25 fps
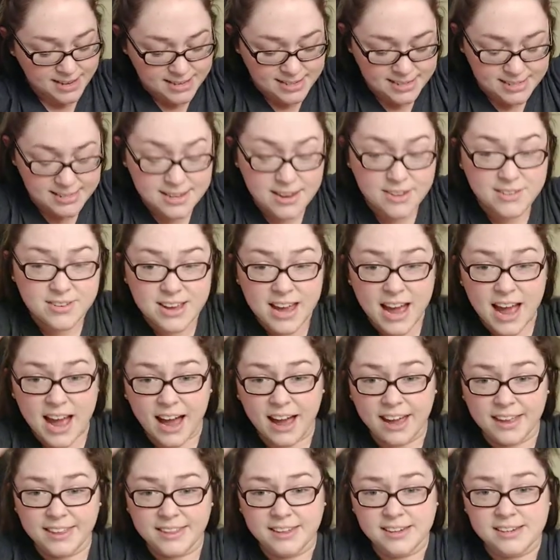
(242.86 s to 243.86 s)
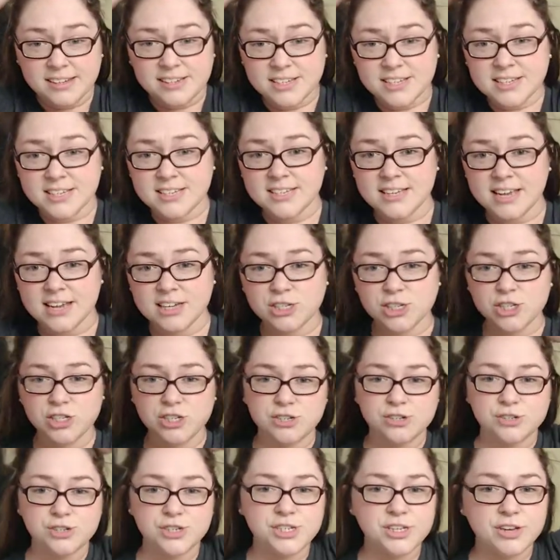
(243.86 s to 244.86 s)
So yeah, and then just
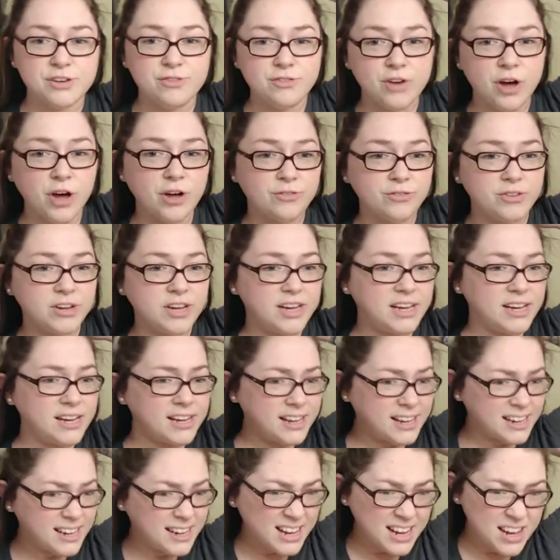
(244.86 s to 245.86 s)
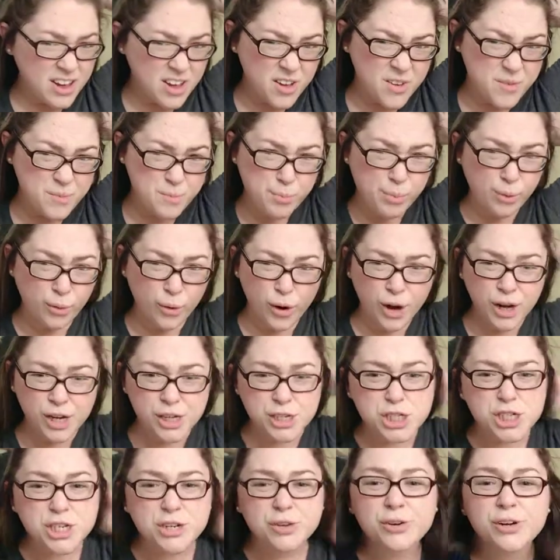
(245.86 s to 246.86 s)
section yourself off again.
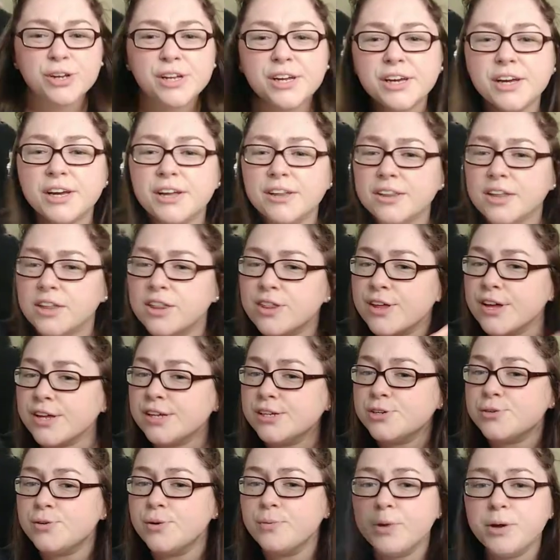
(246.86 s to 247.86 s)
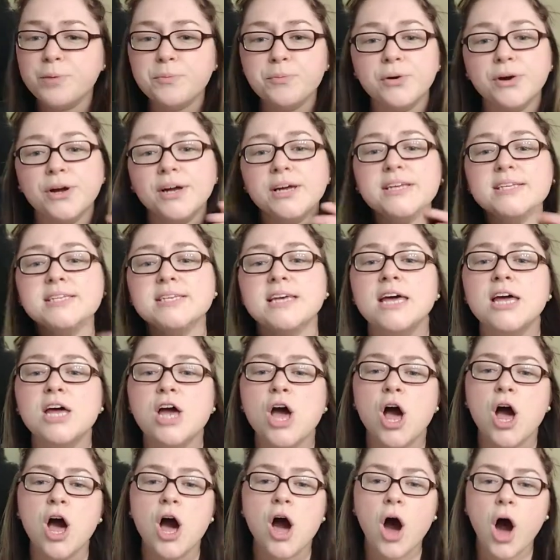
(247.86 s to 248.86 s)
Brush it really good. The thing to remember is
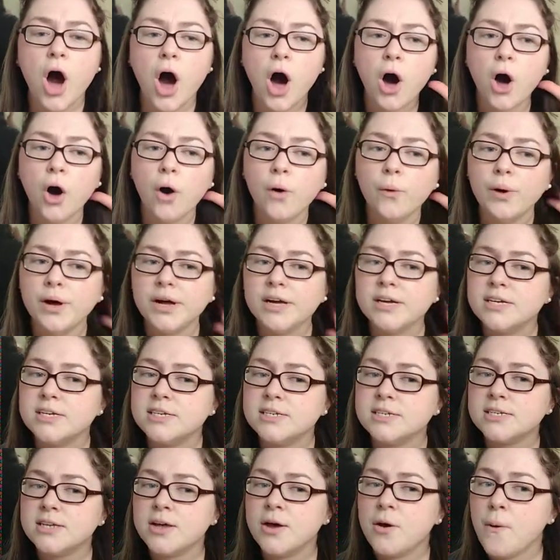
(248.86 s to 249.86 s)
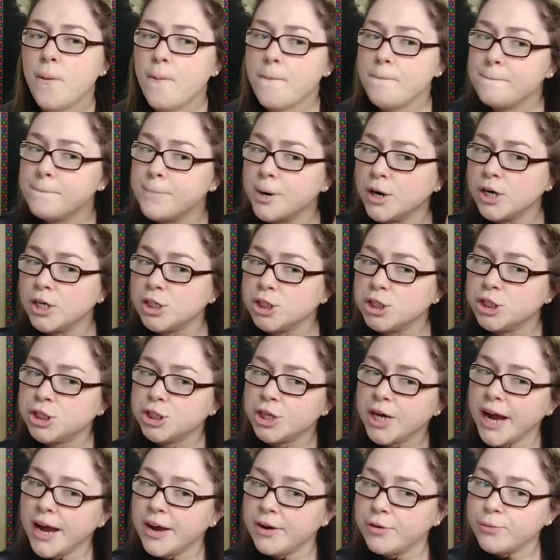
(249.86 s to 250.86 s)
always brush
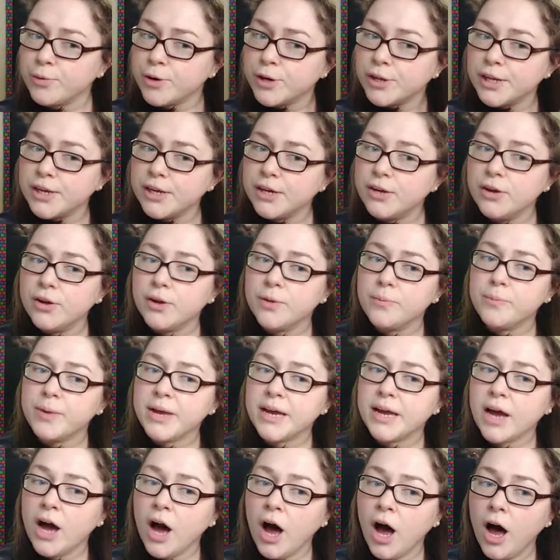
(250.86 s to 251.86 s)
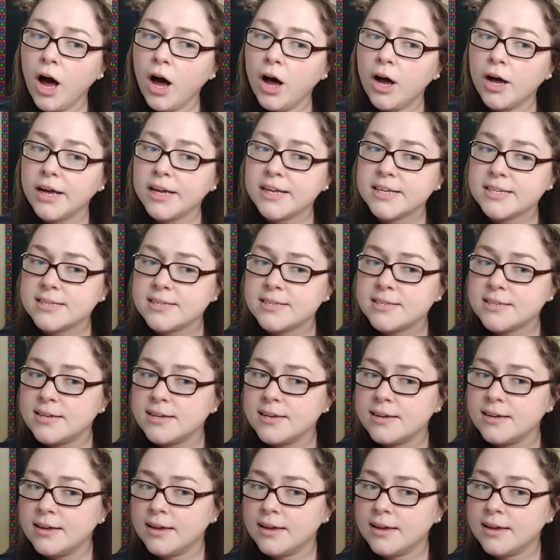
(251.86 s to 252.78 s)
your hair really good because